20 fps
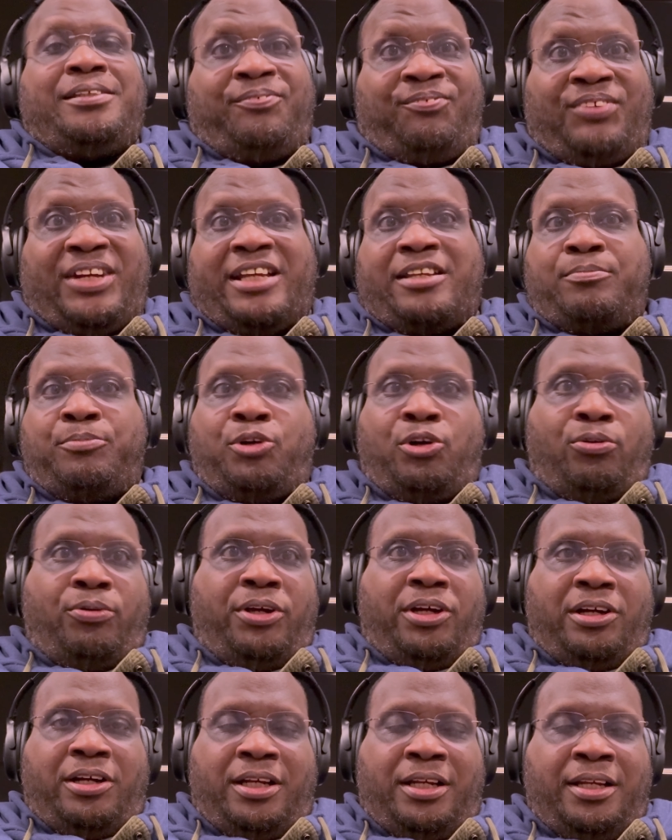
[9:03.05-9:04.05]
In fact, I'm
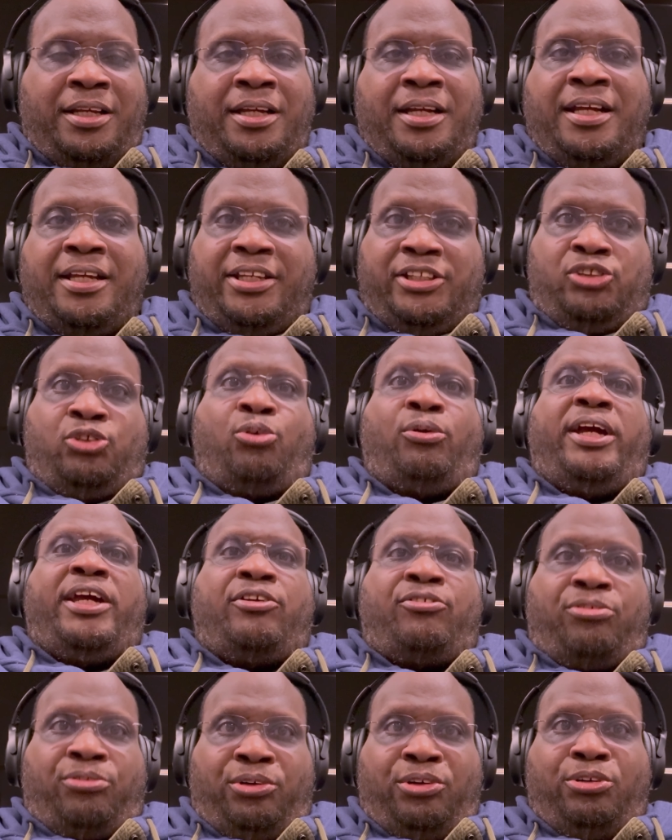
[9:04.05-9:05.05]
going on this
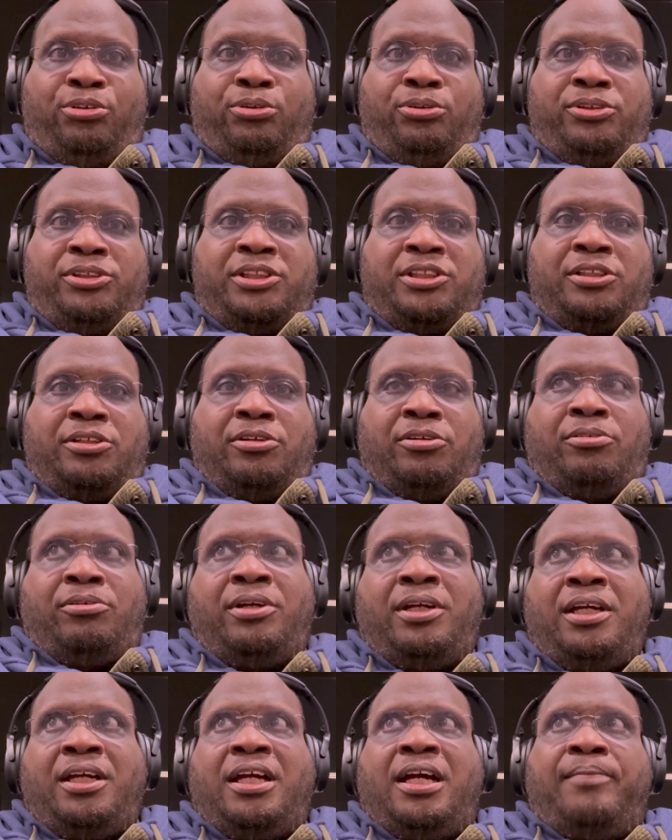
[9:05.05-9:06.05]
great cruise. So
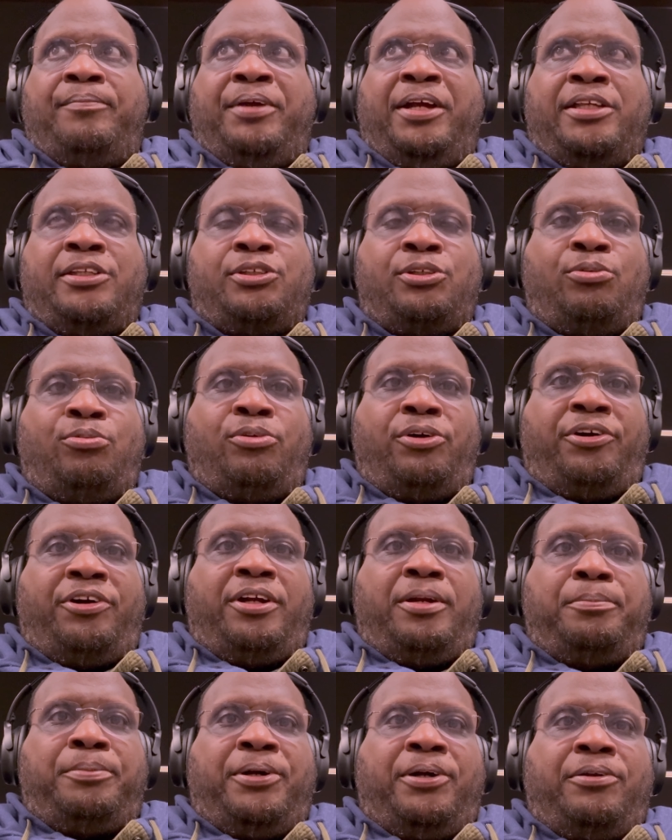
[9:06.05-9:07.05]
I'm not too
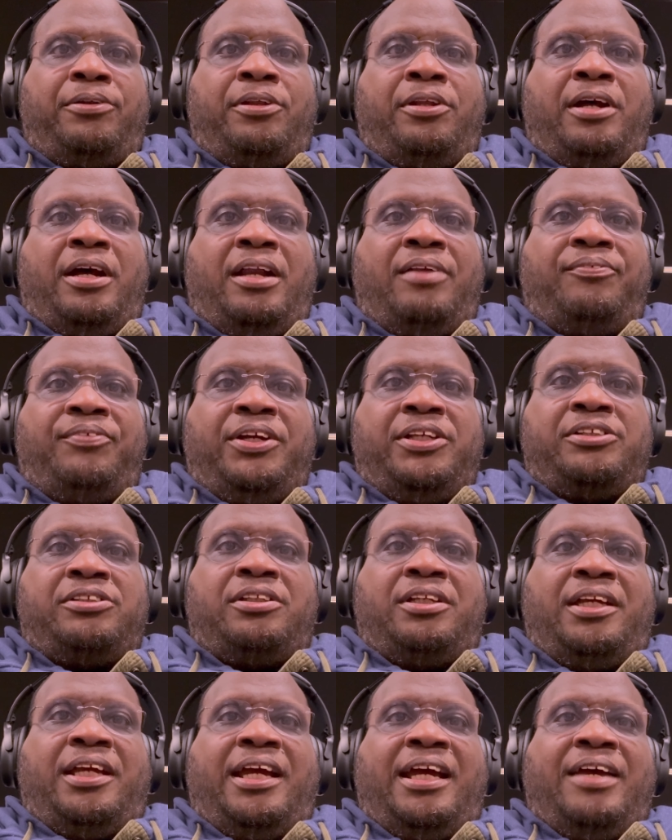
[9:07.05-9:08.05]
worried about not
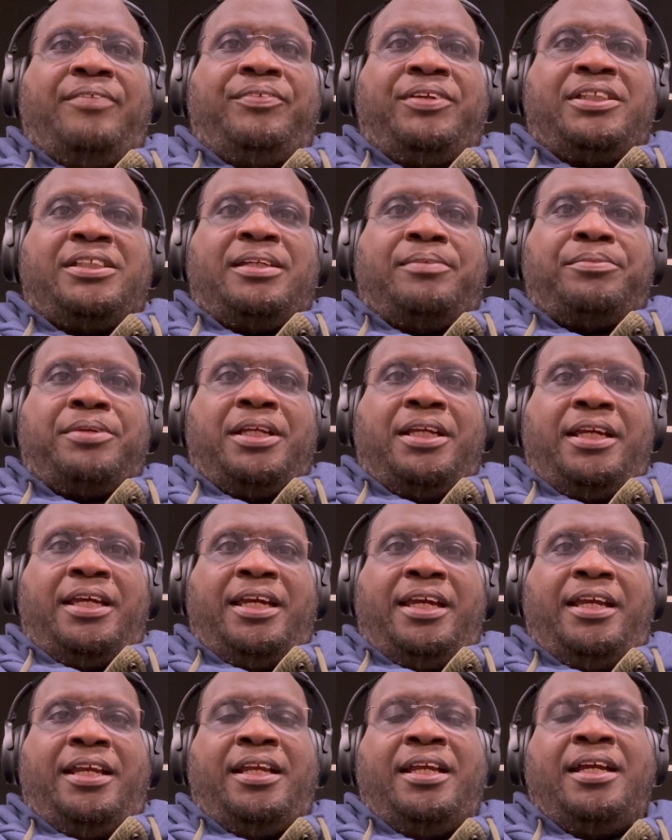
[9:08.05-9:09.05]
eventually having something to
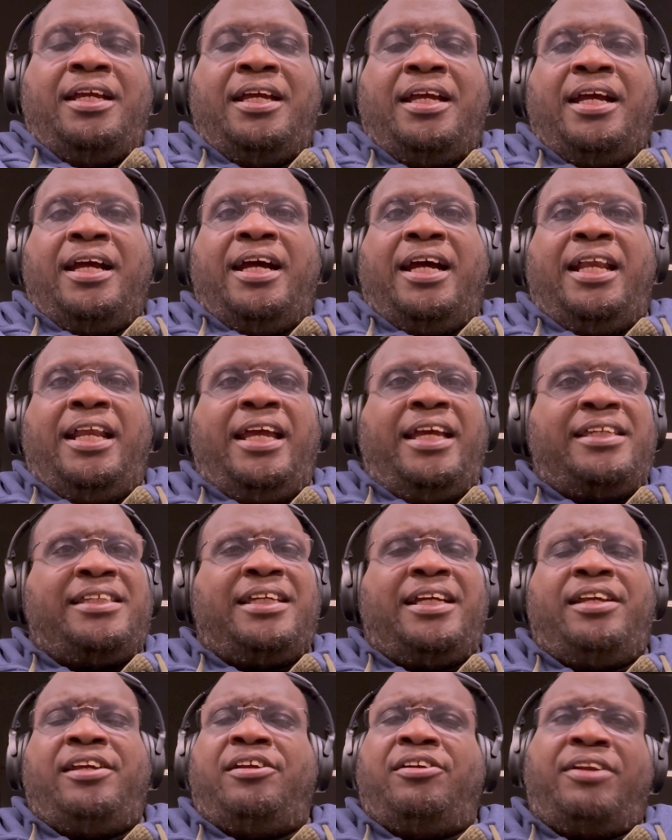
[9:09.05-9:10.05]
eat. And they
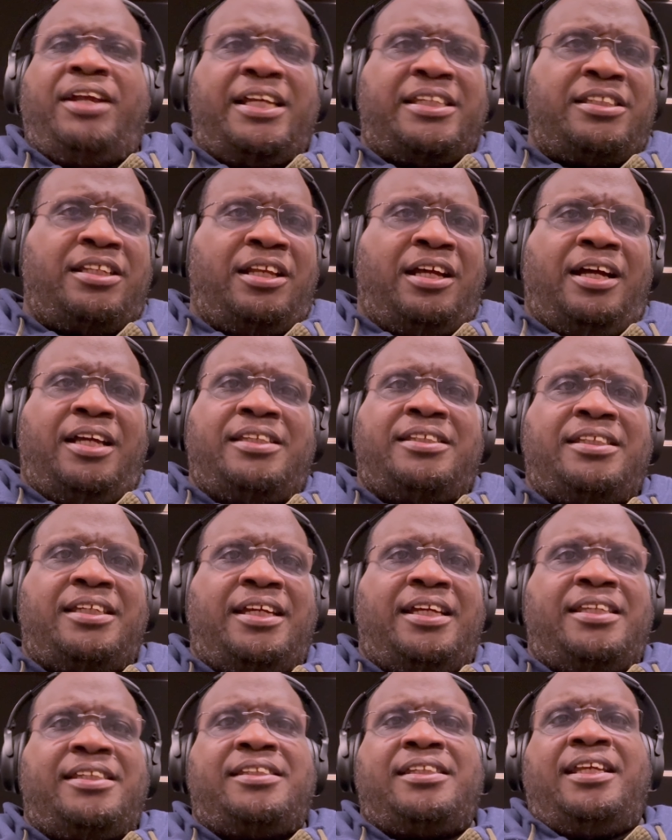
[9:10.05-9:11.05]
said, you know, that's
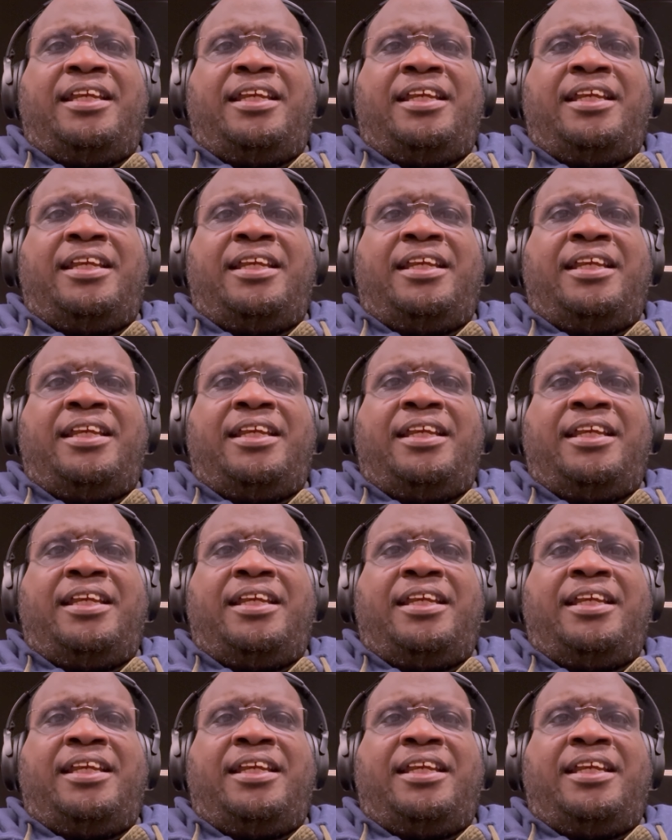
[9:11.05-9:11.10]
nonsense.